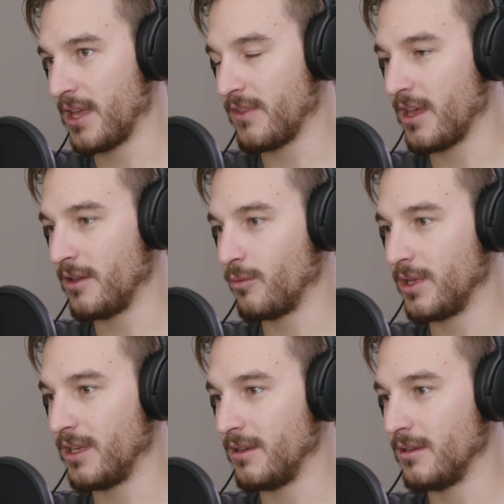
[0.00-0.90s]
And then
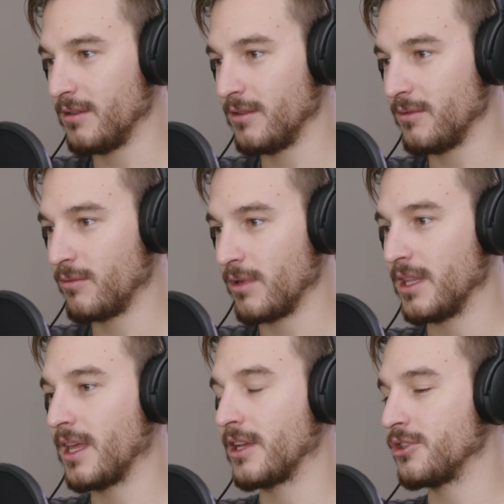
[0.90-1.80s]
we
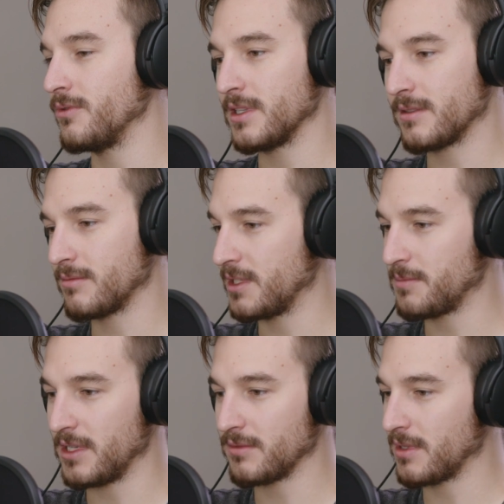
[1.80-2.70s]
like shoot
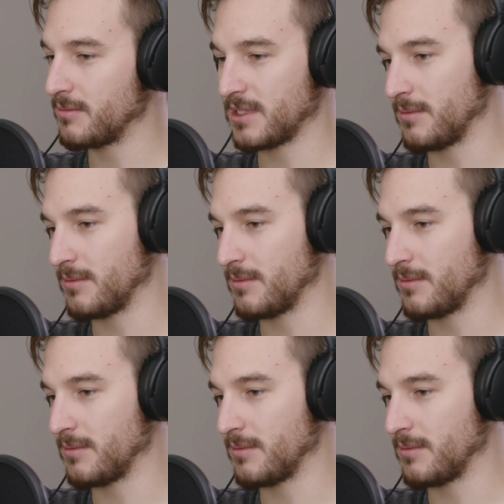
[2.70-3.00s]
this piece with them,